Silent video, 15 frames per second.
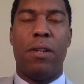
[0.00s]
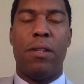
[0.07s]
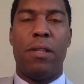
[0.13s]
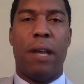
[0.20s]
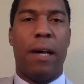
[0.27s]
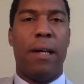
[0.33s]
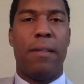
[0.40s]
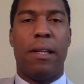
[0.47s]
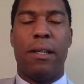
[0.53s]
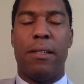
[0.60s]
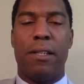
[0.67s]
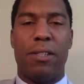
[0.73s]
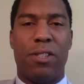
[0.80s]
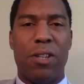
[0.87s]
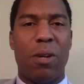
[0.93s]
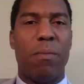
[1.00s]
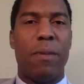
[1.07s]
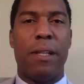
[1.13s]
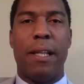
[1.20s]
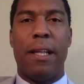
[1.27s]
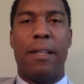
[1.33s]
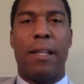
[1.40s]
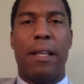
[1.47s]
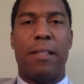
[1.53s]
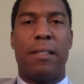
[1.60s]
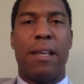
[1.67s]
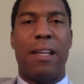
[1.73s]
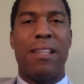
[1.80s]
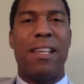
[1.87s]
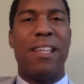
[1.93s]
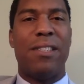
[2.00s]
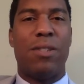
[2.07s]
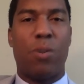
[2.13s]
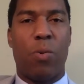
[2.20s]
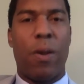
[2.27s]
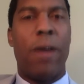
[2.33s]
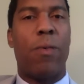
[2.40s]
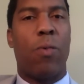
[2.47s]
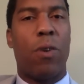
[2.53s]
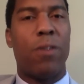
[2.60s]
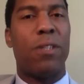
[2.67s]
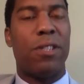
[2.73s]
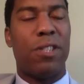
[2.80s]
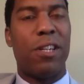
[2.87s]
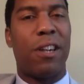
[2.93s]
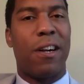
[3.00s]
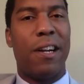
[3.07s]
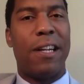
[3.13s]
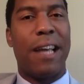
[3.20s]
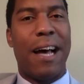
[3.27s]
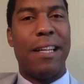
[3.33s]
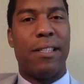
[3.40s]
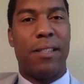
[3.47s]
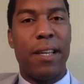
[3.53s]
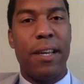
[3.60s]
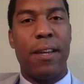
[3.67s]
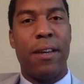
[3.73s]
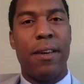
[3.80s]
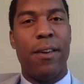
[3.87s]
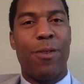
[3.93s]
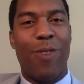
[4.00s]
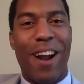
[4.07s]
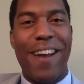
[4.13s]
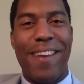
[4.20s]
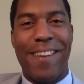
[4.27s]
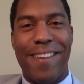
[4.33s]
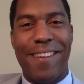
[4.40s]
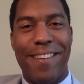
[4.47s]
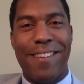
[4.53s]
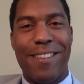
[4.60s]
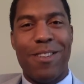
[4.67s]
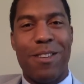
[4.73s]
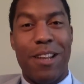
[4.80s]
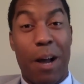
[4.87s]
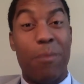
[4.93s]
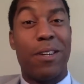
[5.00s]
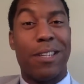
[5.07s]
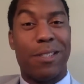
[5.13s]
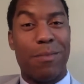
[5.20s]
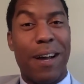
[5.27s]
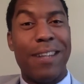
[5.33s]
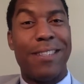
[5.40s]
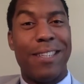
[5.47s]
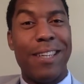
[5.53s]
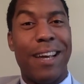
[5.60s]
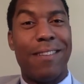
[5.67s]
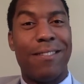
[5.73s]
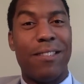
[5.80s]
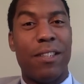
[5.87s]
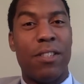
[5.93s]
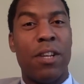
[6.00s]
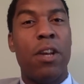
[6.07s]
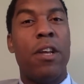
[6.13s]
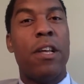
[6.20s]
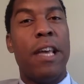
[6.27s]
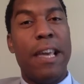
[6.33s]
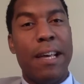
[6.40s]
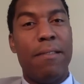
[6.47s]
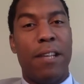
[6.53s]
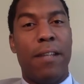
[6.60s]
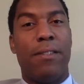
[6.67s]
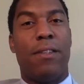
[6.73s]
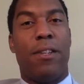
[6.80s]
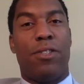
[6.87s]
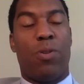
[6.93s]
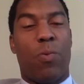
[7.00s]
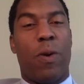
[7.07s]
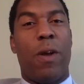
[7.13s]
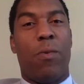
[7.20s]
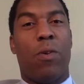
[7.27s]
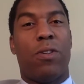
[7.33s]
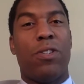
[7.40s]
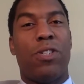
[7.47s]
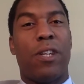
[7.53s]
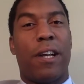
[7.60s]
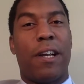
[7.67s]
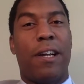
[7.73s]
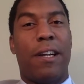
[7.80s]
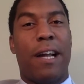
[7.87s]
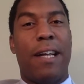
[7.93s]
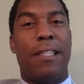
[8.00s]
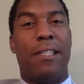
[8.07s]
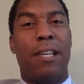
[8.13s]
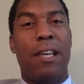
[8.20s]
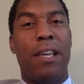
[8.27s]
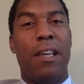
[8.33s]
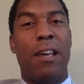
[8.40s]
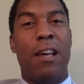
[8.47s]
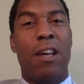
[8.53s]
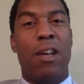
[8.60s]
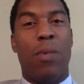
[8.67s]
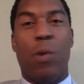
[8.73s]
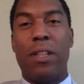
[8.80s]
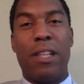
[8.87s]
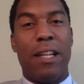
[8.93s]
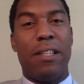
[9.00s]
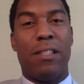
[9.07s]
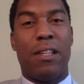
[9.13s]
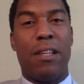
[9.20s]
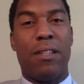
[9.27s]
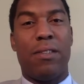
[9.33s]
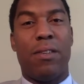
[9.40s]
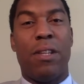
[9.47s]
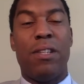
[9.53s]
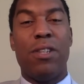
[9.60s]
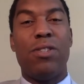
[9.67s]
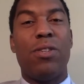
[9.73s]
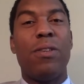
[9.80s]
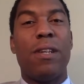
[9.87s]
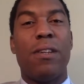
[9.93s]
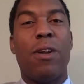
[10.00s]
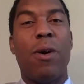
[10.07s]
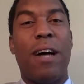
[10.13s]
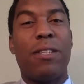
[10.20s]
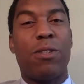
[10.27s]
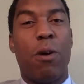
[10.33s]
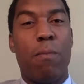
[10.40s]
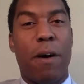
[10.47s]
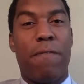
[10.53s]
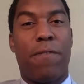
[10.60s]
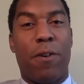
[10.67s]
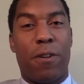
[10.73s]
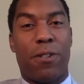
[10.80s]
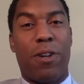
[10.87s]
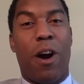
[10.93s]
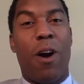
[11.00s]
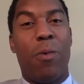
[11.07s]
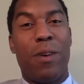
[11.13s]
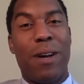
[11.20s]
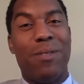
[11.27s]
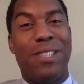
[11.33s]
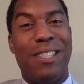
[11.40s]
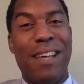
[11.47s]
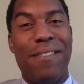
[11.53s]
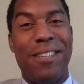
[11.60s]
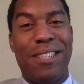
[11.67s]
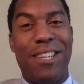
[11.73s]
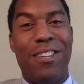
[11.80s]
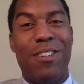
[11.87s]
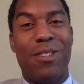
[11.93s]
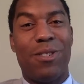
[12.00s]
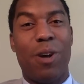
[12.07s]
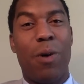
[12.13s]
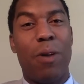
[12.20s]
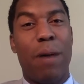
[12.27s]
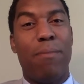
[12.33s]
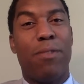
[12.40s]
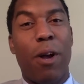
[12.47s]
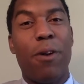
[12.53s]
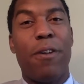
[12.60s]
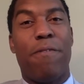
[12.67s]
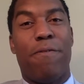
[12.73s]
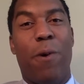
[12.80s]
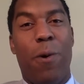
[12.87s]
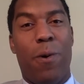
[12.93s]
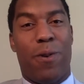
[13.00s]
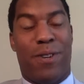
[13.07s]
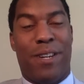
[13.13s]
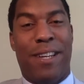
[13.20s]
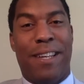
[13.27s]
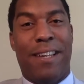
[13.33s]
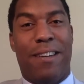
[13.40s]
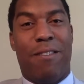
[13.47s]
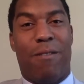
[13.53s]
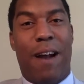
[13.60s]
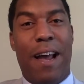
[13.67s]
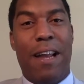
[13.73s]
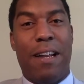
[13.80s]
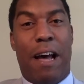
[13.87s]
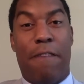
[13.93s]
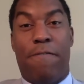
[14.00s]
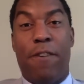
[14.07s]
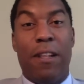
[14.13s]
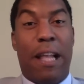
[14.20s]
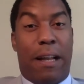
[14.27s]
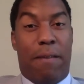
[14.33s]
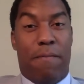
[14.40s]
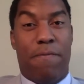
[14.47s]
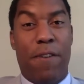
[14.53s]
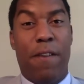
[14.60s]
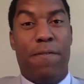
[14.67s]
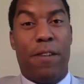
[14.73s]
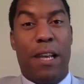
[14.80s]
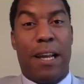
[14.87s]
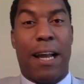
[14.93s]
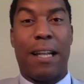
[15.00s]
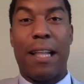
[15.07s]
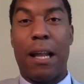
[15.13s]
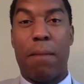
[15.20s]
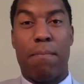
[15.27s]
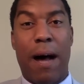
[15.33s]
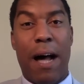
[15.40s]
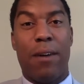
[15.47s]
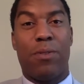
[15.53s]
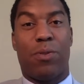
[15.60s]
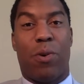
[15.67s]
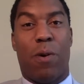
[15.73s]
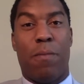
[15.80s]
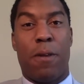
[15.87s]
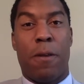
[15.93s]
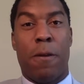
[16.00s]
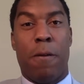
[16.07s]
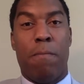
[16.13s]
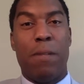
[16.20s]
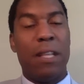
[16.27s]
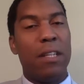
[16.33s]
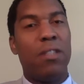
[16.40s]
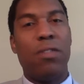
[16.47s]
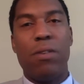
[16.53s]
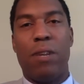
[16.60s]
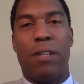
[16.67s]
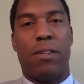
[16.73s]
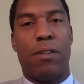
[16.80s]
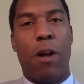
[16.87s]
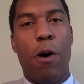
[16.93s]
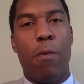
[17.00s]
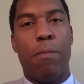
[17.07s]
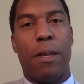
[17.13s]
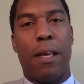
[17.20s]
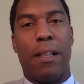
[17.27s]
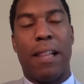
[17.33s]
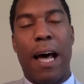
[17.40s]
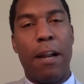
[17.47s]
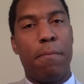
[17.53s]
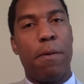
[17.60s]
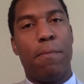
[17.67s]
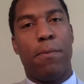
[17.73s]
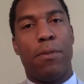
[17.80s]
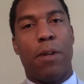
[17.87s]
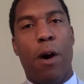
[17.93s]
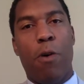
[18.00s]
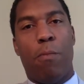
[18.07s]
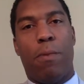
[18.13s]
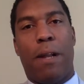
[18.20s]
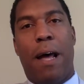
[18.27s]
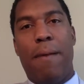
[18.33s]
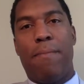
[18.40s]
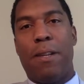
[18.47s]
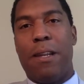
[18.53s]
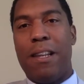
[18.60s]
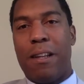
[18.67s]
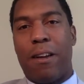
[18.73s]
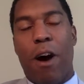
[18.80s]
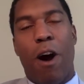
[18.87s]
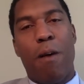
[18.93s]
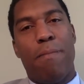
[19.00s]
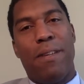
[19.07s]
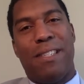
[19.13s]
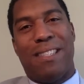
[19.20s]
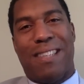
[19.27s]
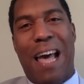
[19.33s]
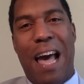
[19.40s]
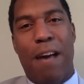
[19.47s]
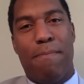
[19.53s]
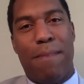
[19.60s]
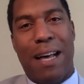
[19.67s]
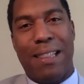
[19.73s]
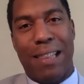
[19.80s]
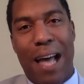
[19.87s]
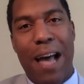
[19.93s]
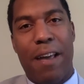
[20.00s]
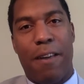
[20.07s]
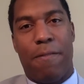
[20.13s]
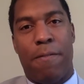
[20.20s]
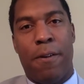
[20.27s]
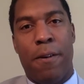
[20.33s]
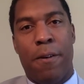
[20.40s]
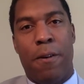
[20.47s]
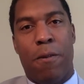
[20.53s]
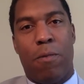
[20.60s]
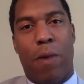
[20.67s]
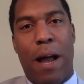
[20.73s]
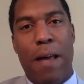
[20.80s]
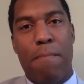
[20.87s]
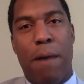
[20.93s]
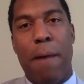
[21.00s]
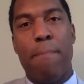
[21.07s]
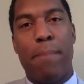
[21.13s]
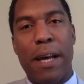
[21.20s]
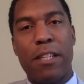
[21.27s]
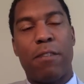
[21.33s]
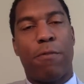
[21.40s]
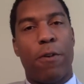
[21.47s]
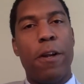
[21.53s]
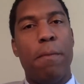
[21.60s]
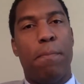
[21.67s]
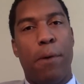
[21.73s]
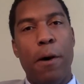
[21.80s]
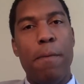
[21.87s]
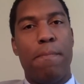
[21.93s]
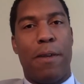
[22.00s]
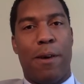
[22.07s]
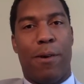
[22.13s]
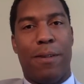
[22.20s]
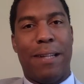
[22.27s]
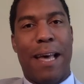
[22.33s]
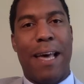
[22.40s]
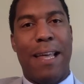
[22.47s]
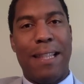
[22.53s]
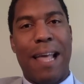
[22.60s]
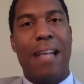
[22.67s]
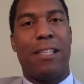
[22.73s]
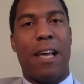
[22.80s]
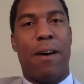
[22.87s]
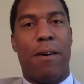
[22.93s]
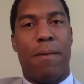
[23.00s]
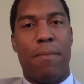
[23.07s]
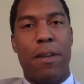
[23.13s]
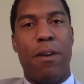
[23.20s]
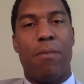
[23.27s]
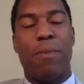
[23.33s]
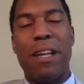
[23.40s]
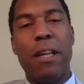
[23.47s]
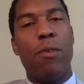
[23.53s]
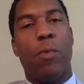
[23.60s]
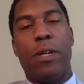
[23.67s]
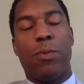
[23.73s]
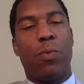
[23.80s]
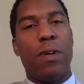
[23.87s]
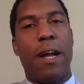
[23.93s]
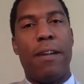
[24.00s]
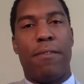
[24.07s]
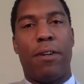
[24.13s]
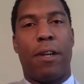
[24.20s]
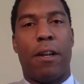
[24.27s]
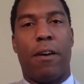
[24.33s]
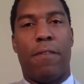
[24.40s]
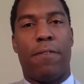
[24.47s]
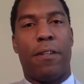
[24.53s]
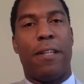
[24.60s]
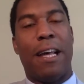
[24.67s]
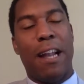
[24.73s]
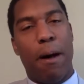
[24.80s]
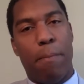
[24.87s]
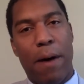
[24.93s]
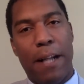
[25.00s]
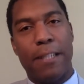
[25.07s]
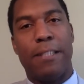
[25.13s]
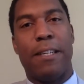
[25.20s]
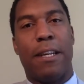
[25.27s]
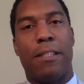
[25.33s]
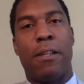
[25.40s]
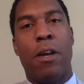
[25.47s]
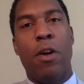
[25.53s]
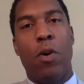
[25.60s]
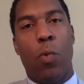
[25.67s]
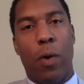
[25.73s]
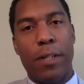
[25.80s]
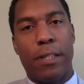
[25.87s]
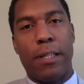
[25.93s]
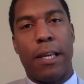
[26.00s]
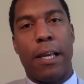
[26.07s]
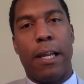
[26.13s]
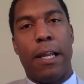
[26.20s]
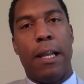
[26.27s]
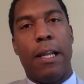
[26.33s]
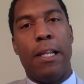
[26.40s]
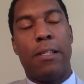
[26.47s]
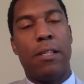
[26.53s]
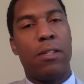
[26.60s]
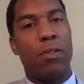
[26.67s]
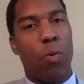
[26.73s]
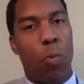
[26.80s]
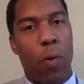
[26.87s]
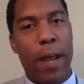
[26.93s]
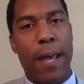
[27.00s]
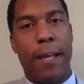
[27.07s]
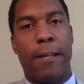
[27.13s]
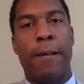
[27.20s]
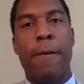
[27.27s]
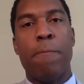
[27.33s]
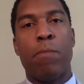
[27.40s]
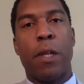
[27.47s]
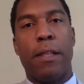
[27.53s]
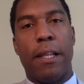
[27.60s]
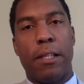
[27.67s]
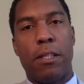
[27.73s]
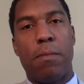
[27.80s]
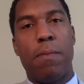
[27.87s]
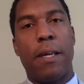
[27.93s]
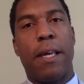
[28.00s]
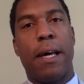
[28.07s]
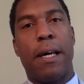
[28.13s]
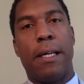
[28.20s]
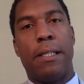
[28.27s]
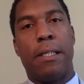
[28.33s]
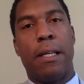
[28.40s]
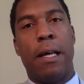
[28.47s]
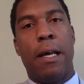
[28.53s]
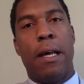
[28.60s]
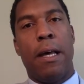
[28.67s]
gentleman that said, is Durran worth the sugar honey iced tea, right? I'm gonna get some iced tea after this. Is Durran worth the sugar honey iced tea? One thing this dude doesn't know, I sold my first car when I was 17 years old. I'm 34, right? I feel like I'm 50. I got a lot of miles on me. But this dude doesn't know me. A lot of people don't, but I've been in the car business half my life, right? My best friend put me on that, and that's how I'm here. But anyways, we're not even gonna get off on that. I apologize. Once again, and this isn't a rant. This is because